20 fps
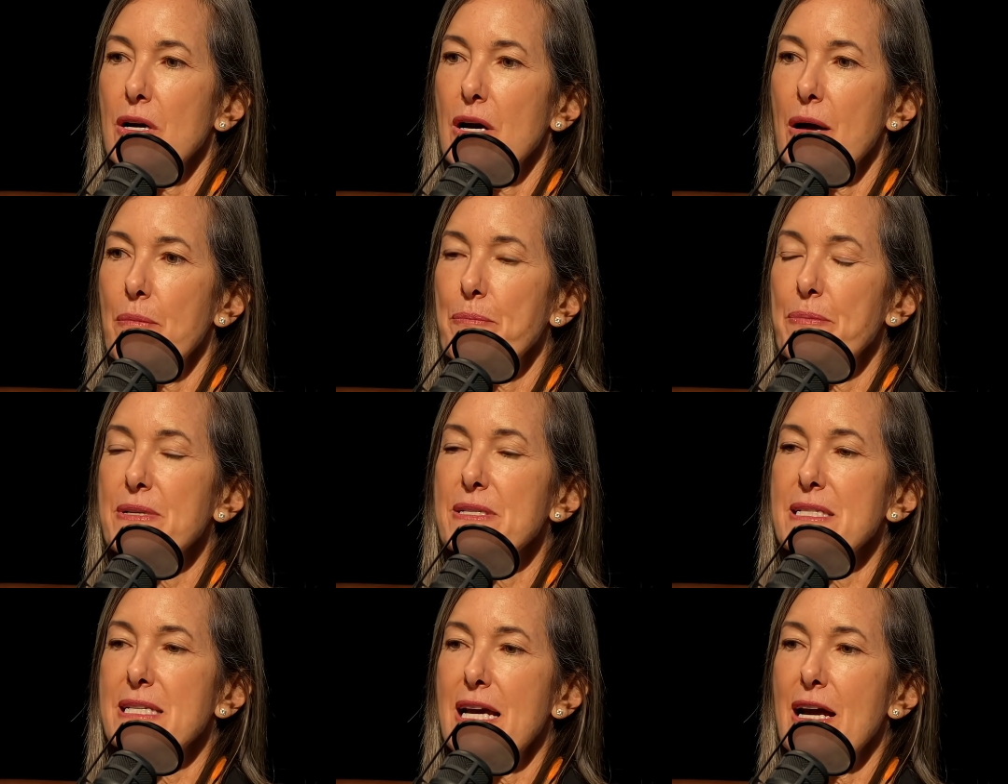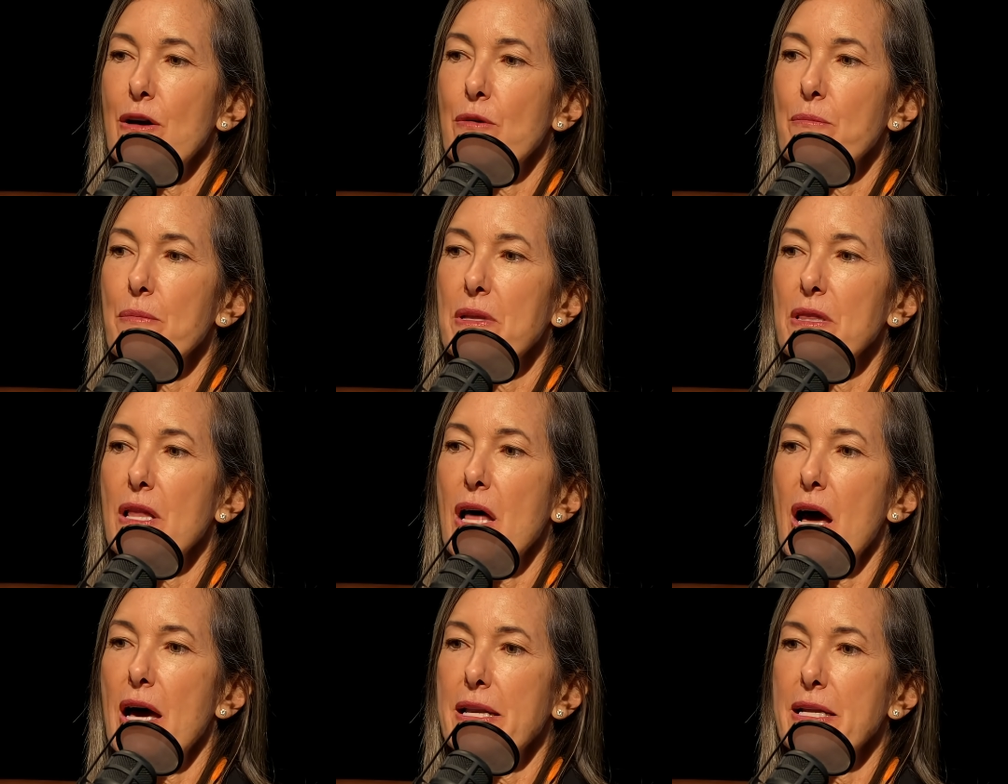up and down
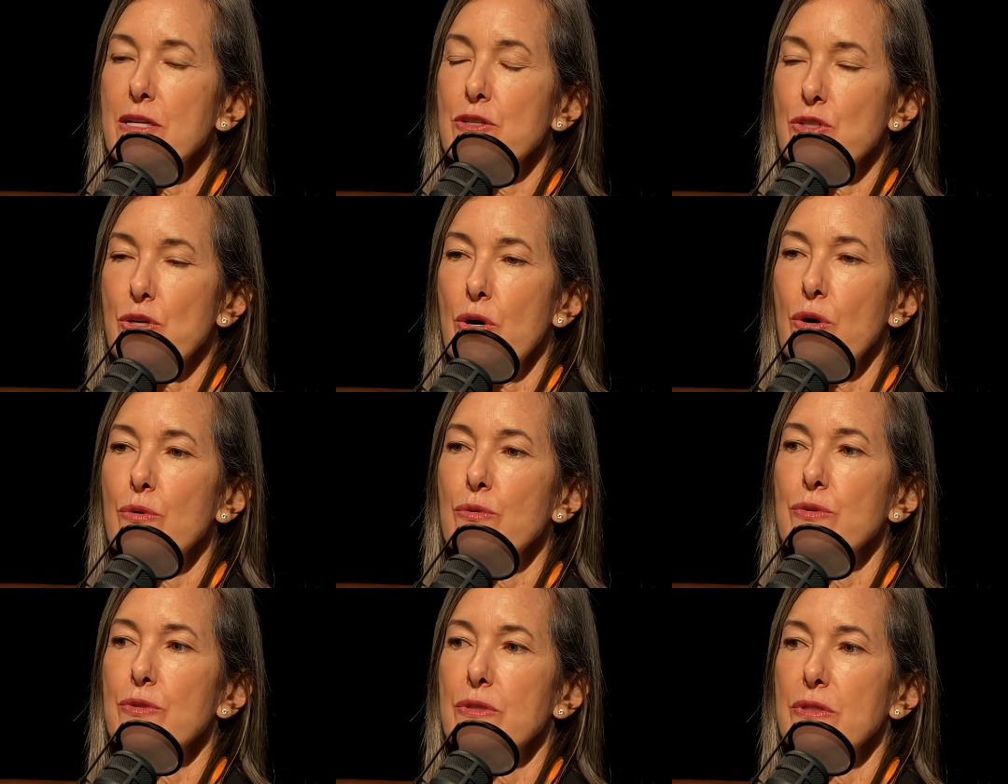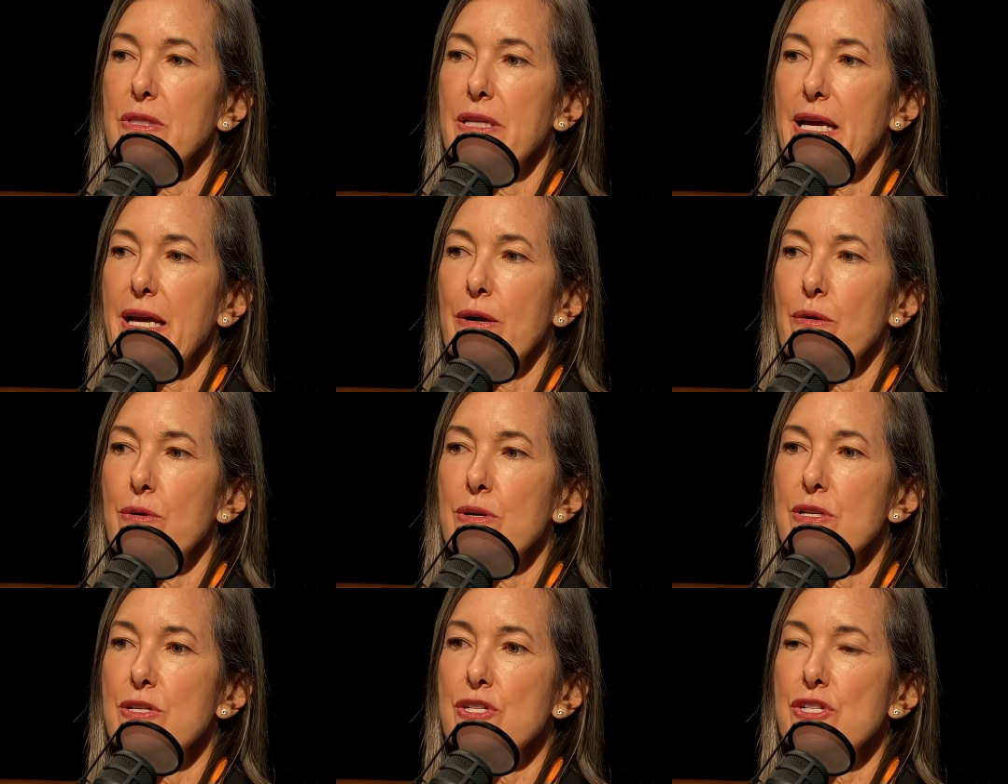melodic tonal
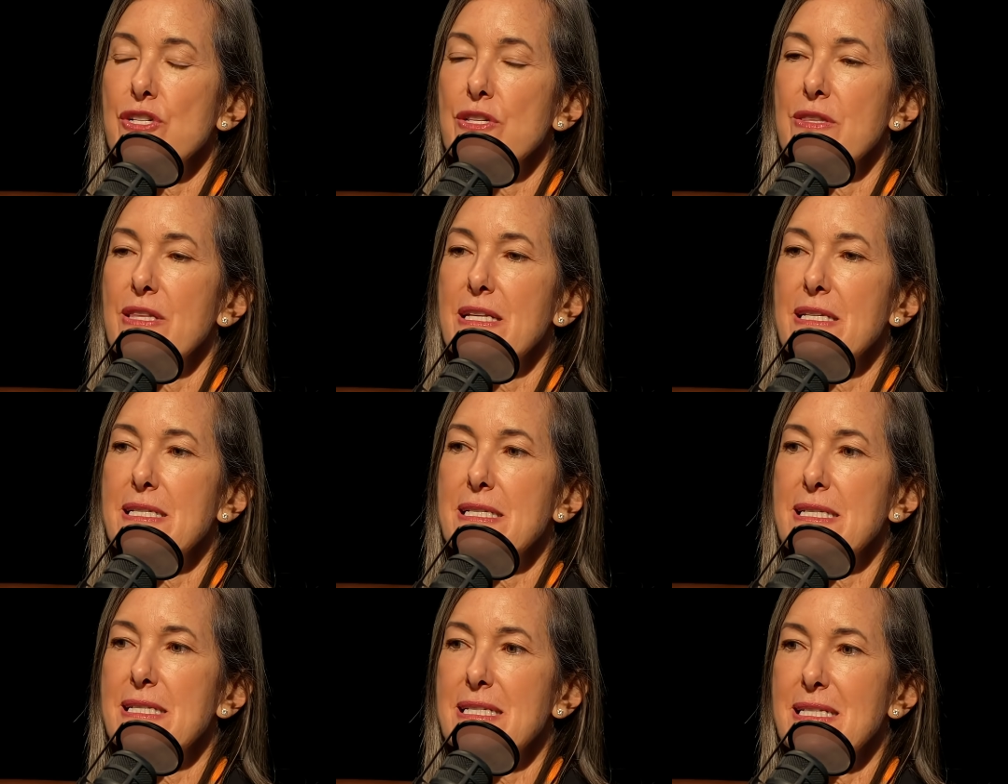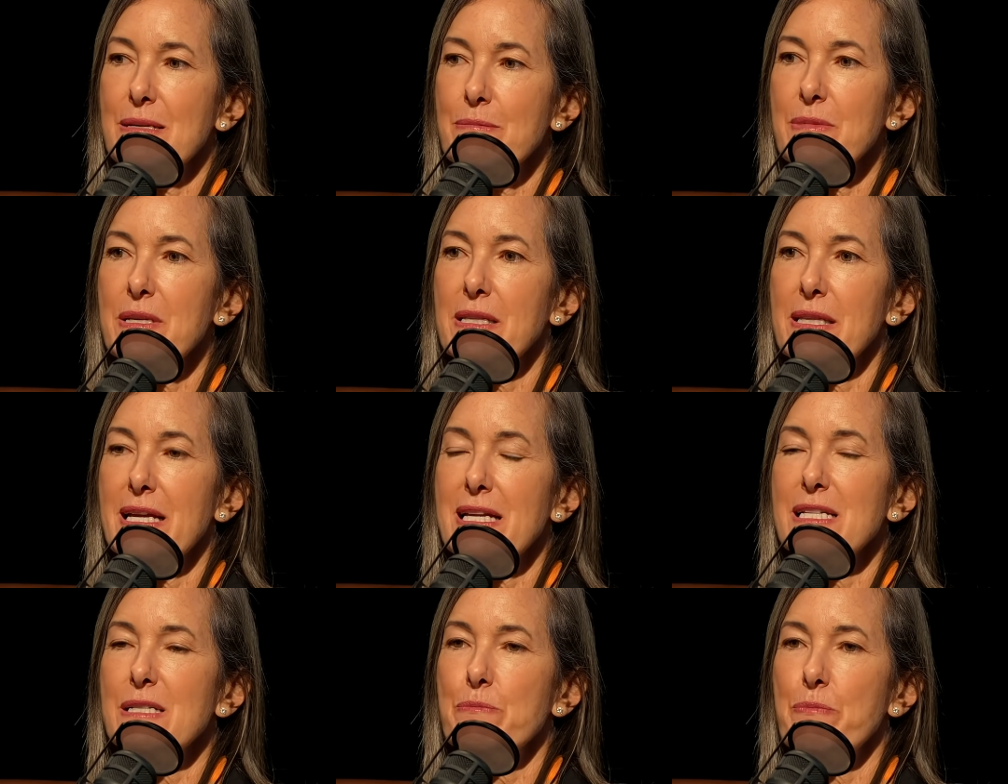language that
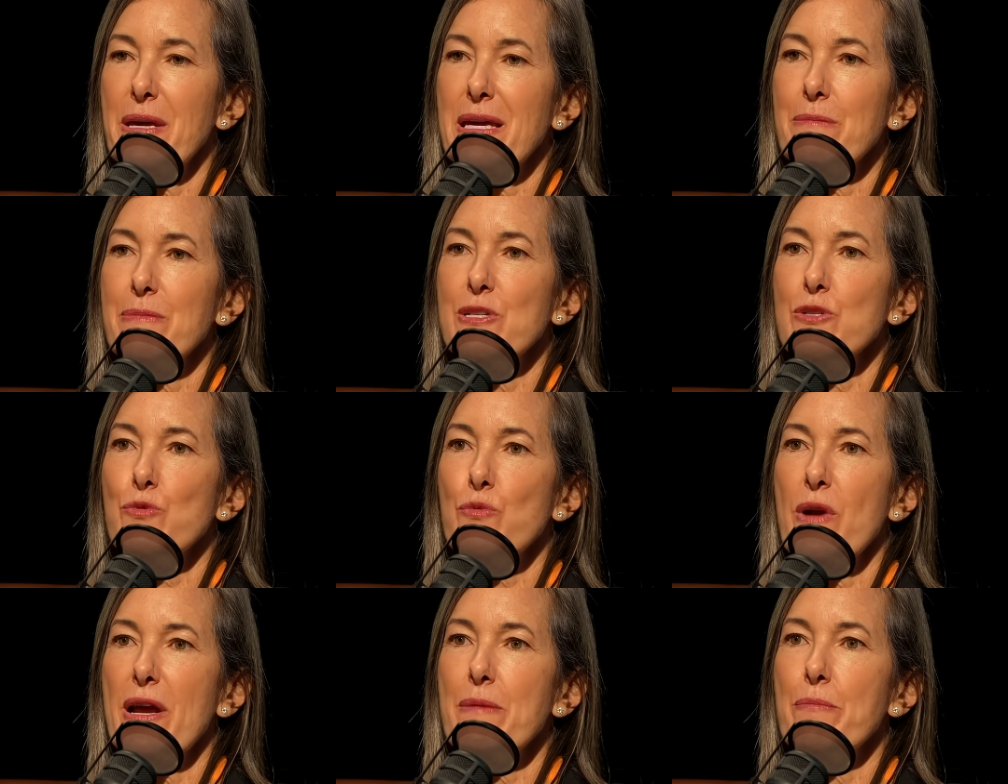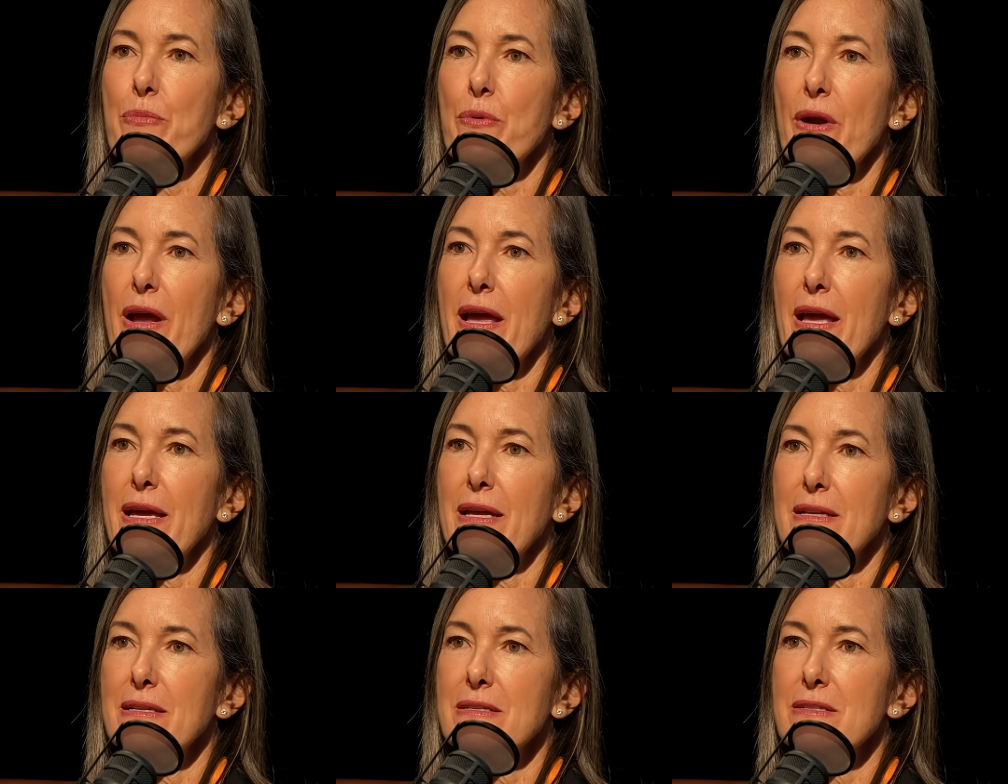stimulates babies' right
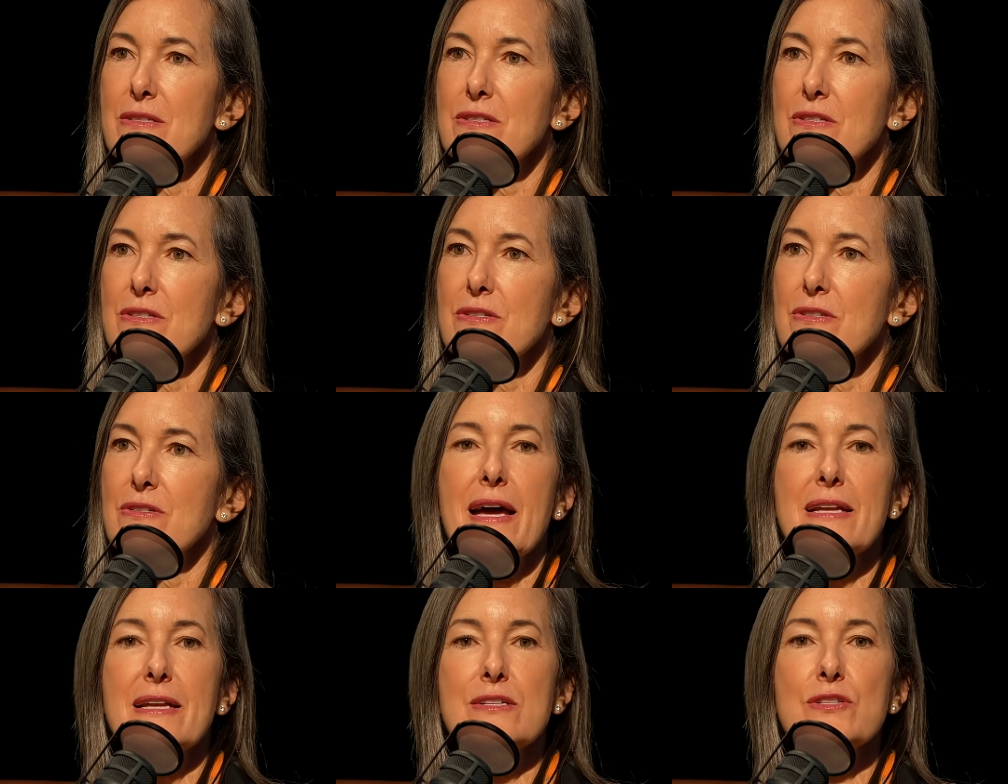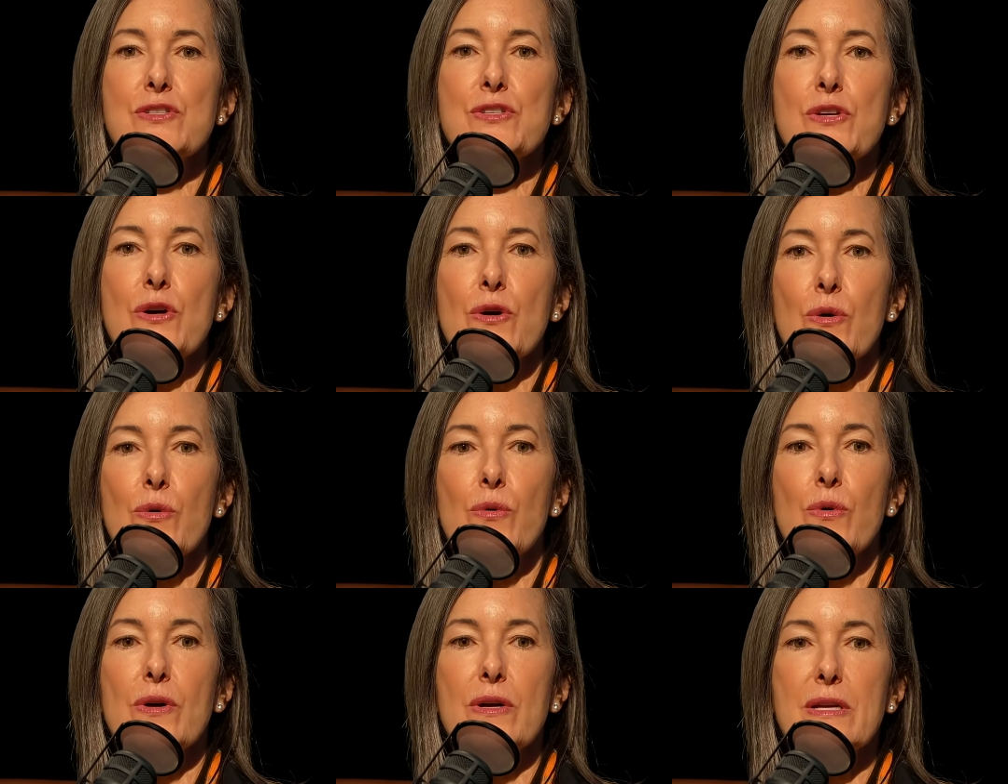brains. And
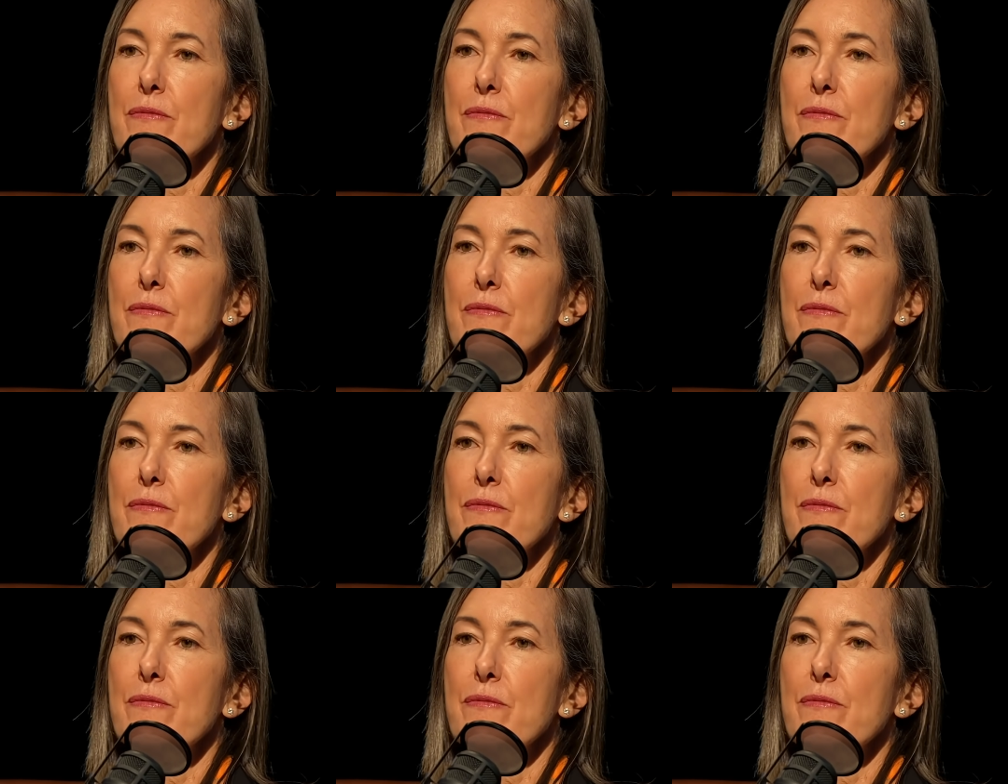so